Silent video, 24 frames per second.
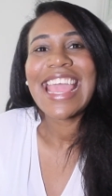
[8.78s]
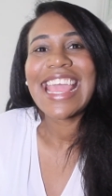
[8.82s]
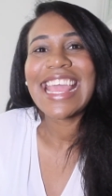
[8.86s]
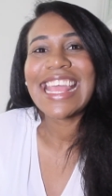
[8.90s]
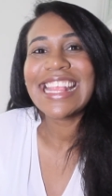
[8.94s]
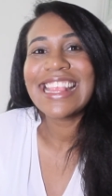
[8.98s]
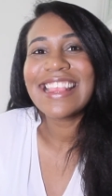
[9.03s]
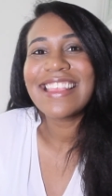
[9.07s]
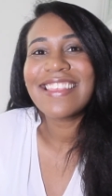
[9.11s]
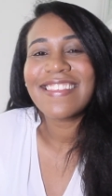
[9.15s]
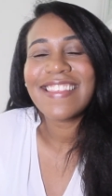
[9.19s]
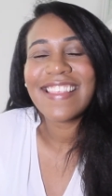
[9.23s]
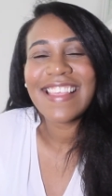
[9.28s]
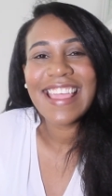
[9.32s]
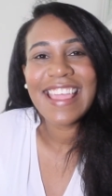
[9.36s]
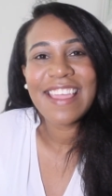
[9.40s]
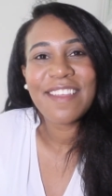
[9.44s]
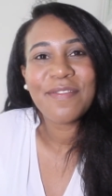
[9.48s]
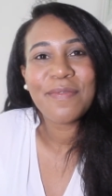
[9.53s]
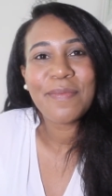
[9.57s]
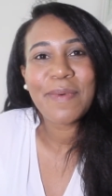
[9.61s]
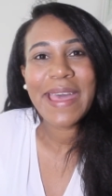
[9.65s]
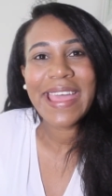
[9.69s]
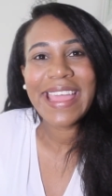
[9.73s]

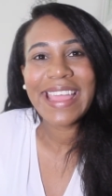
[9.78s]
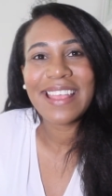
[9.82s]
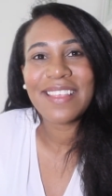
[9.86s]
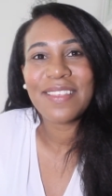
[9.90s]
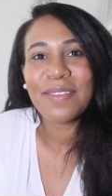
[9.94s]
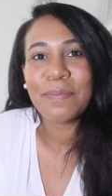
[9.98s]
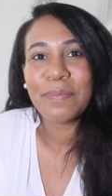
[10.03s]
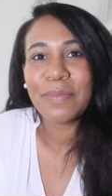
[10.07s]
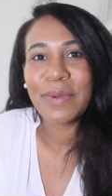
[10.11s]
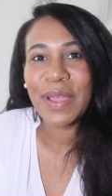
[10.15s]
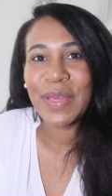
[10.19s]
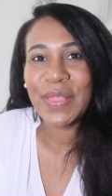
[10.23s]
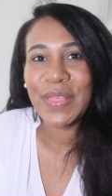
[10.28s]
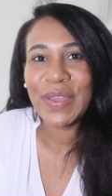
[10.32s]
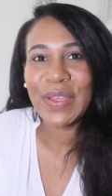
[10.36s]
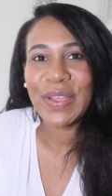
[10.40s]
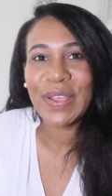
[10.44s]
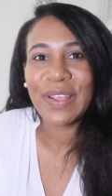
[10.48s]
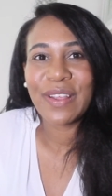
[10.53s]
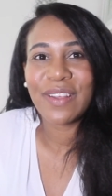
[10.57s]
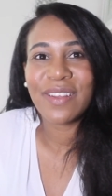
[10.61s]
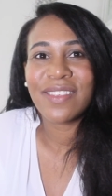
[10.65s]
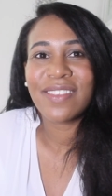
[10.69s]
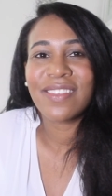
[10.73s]
enslaved by his
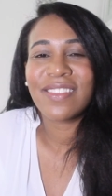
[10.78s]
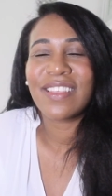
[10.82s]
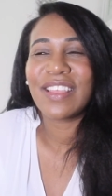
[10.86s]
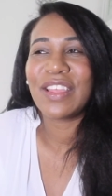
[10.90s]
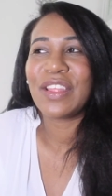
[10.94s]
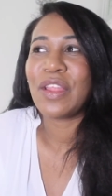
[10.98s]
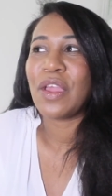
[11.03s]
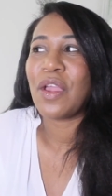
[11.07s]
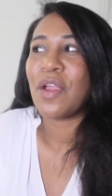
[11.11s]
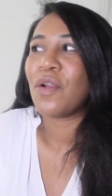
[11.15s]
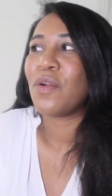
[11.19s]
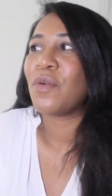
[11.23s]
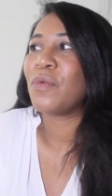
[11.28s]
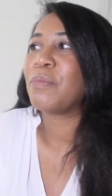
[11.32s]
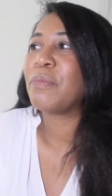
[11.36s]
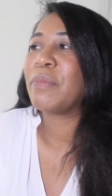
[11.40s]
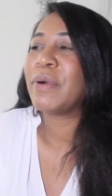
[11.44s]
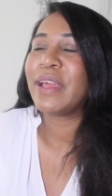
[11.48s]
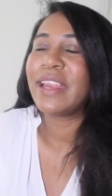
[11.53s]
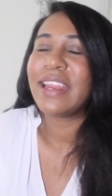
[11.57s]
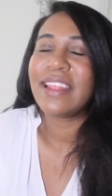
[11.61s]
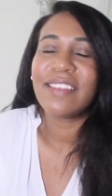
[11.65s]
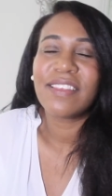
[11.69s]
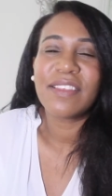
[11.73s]
brothers, you know,
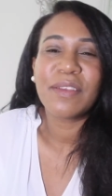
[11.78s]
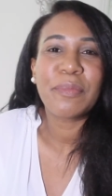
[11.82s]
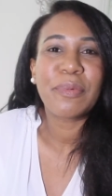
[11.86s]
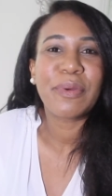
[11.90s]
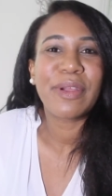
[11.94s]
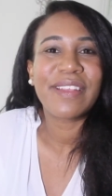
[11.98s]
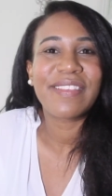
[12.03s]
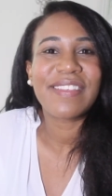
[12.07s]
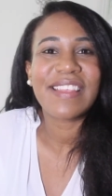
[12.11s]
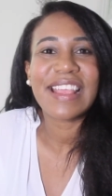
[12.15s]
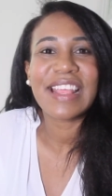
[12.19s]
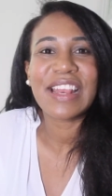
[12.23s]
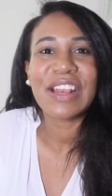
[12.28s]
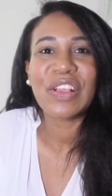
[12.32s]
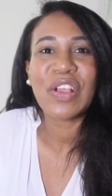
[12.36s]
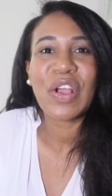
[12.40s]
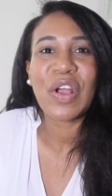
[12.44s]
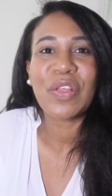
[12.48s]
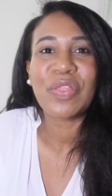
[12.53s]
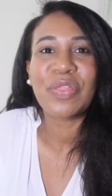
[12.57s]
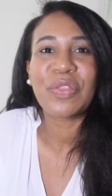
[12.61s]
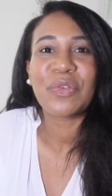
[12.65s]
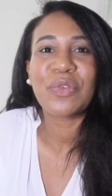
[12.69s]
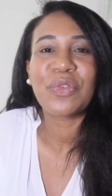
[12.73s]
put into prison,
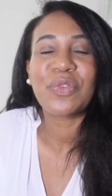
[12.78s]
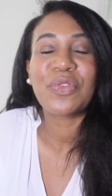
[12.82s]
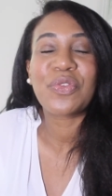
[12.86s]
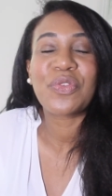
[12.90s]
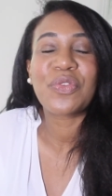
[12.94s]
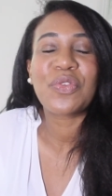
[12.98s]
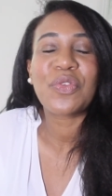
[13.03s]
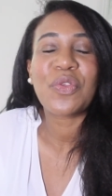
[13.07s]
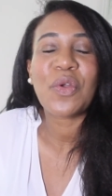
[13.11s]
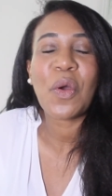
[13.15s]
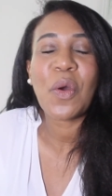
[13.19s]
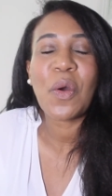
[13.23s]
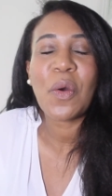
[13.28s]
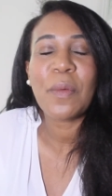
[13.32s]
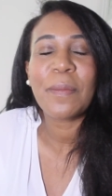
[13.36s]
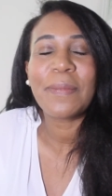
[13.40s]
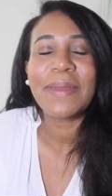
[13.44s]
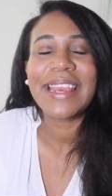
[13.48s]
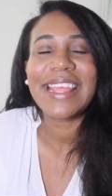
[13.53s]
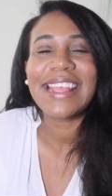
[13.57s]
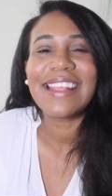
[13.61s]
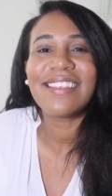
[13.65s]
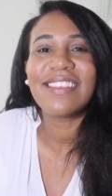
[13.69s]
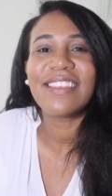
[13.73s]
gone through so
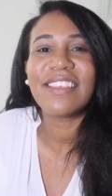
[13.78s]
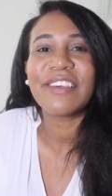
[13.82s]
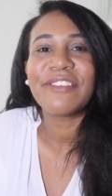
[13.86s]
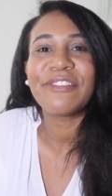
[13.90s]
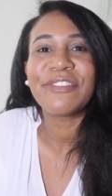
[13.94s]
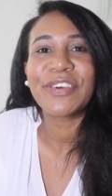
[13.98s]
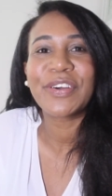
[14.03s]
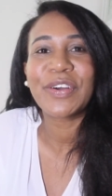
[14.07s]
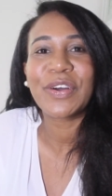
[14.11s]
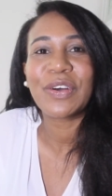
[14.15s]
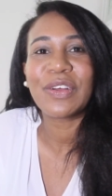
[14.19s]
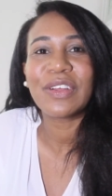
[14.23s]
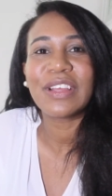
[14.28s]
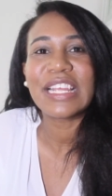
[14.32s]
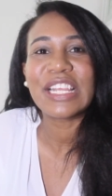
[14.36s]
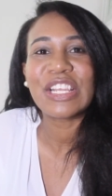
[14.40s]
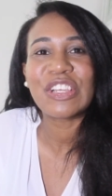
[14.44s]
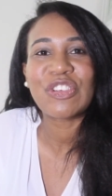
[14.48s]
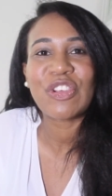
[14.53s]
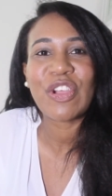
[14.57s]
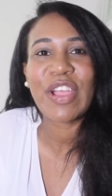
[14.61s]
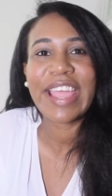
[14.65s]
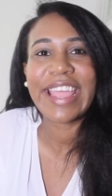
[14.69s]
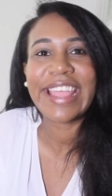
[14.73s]
many difficult
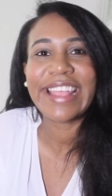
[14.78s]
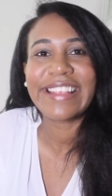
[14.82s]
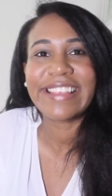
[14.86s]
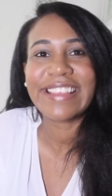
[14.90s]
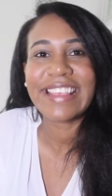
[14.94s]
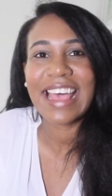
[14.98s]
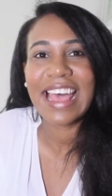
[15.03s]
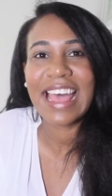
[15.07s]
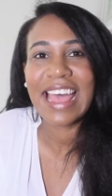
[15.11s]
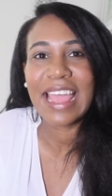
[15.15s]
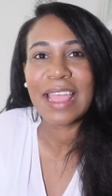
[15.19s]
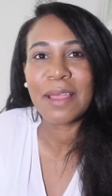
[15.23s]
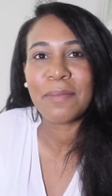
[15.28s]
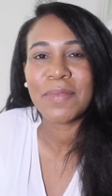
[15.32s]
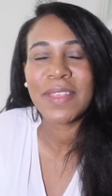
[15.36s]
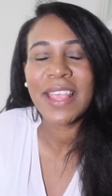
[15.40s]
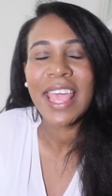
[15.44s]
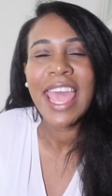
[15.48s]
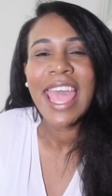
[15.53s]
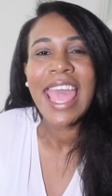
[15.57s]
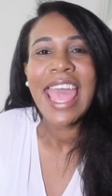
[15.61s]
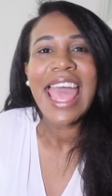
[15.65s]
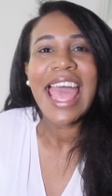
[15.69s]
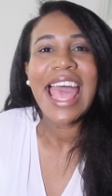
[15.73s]
and trying times,
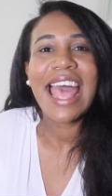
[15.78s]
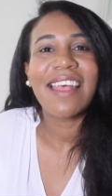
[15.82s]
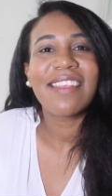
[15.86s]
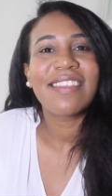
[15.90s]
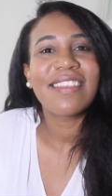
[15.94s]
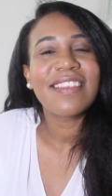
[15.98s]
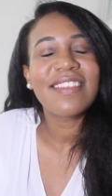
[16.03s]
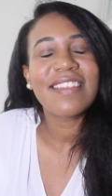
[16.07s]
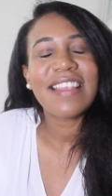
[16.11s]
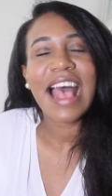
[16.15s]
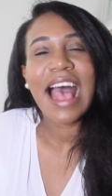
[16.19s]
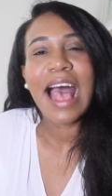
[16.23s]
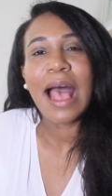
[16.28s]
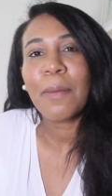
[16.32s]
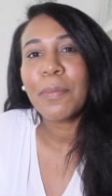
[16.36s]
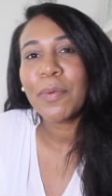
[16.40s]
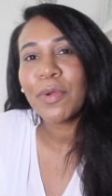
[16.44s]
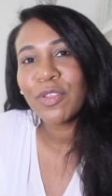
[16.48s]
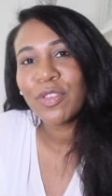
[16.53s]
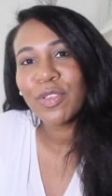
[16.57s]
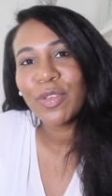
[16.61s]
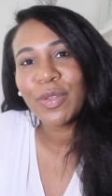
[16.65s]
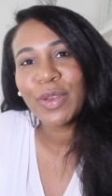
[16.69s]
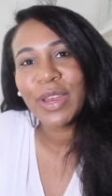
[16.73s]
has this
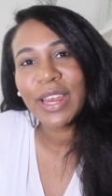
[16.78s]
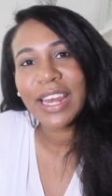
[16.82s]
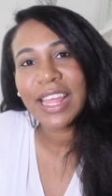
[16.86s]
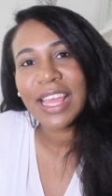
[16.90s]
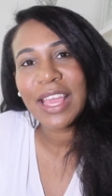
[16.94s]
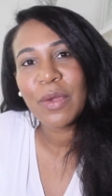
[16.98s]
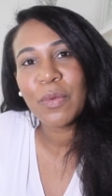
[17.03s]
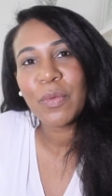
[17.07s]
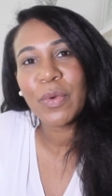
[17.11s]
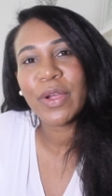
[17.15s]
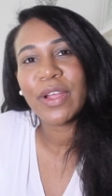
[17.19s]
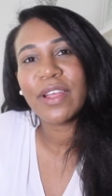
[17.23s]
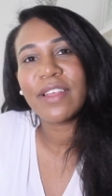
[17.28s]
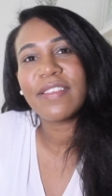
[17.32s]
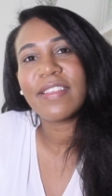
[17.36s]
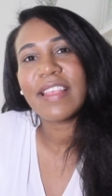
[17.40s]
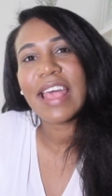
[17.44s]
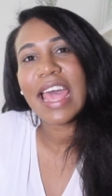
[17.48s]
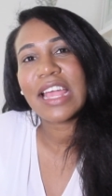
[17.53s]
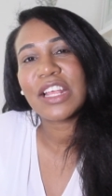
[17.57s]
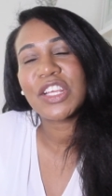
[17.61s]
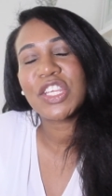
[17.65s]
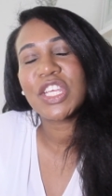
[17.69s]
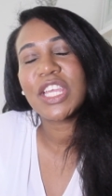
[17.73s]
opportunity where he's
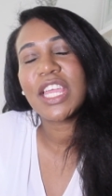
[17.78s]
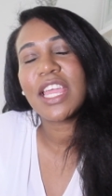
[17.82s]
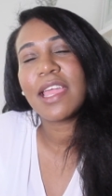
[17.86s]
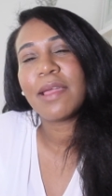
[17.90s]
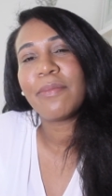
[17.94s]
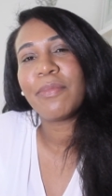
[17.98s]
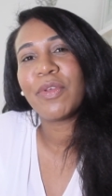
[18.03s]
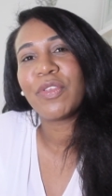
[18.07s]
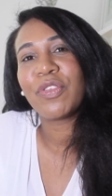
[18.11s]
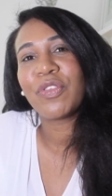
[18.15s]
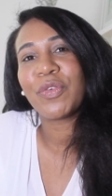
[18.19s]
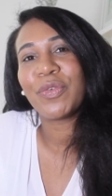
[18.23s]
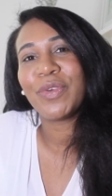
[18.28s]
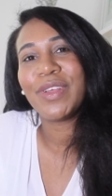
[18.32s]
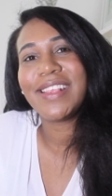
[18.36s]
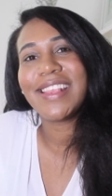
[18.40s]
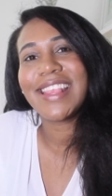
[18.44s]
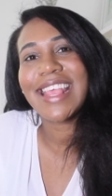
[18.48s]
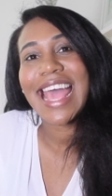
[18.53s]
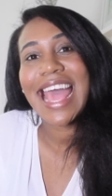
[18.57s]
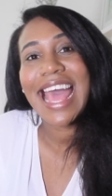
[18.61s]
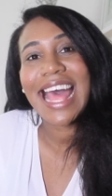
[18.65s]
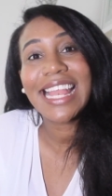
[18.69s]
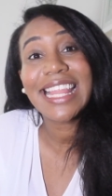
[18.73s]
actually able to
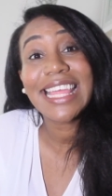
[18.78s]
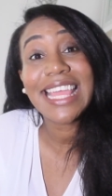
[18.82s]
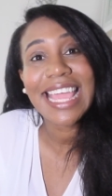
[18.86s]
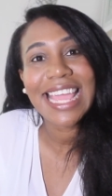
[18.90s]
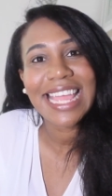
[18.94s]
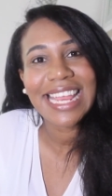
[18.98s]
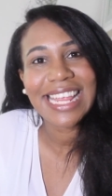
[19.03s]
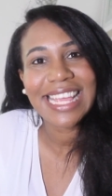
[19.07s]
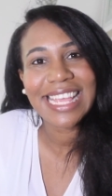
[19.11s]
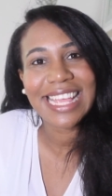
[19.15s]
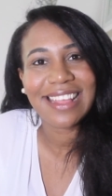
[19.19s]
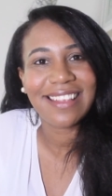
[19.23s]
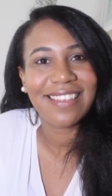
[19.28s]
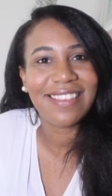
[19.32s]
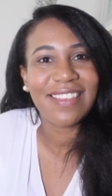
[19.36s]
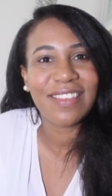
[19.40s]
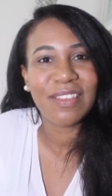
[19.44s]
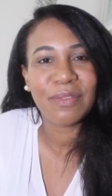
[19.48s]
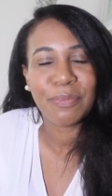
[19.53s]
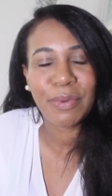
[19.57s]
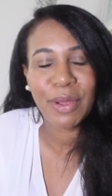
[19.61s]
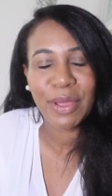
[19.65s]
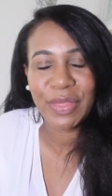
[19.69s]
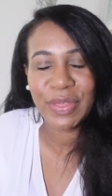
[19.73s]
retaliate against
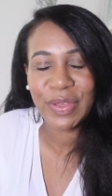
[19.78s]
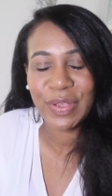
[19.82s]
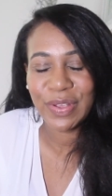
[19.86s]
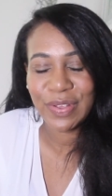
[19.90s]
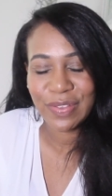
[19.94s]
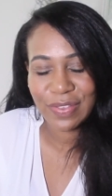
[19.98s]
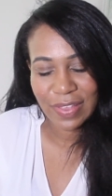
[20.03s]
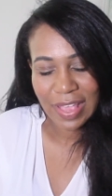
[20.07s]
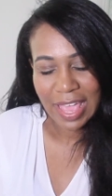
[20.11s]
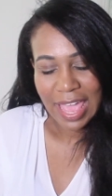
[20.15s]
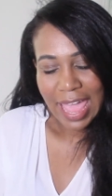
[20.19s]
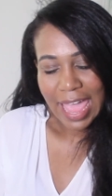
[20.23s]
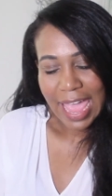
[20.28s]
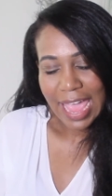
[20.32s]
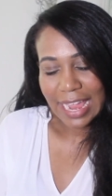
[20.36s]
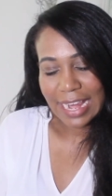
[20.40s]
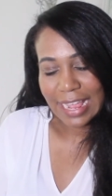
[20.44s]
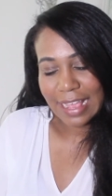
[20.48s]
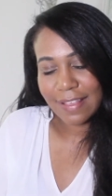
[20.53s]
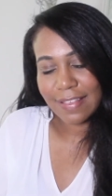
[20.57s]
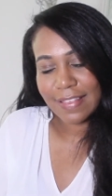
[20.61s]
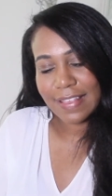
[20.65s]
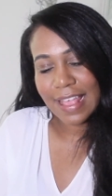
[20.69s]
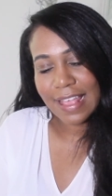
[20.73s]
his brothers. And
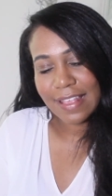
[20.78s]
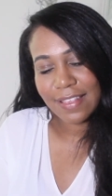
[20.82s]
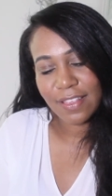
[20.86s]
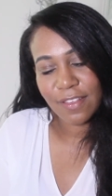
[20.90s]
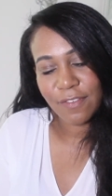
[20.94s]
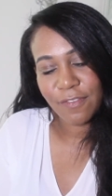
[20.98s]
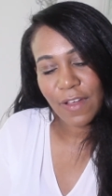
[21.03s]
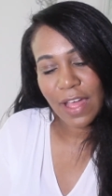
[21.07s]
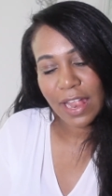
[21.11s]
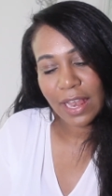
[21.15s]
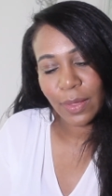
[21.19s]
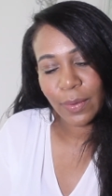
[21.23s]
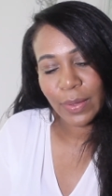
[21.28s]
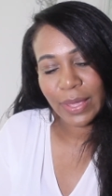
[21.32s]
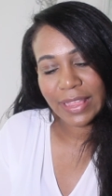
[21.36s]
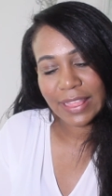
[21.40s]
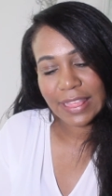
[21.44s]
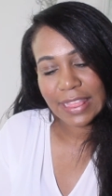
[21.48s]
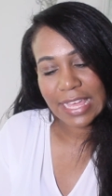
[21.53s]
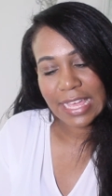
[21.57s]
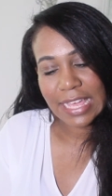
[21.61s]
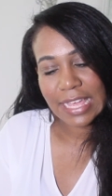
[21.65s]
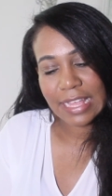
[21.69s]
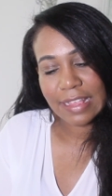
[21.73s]
he says the
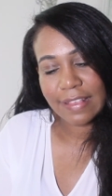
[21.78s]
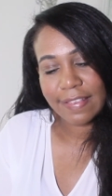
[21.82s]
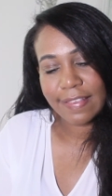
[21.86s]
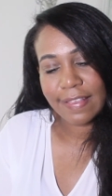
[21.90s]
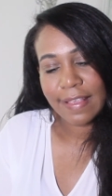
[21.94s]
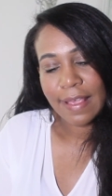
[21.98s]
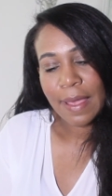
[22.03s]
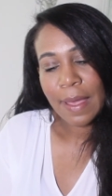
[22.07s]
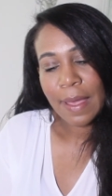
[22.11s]
following things.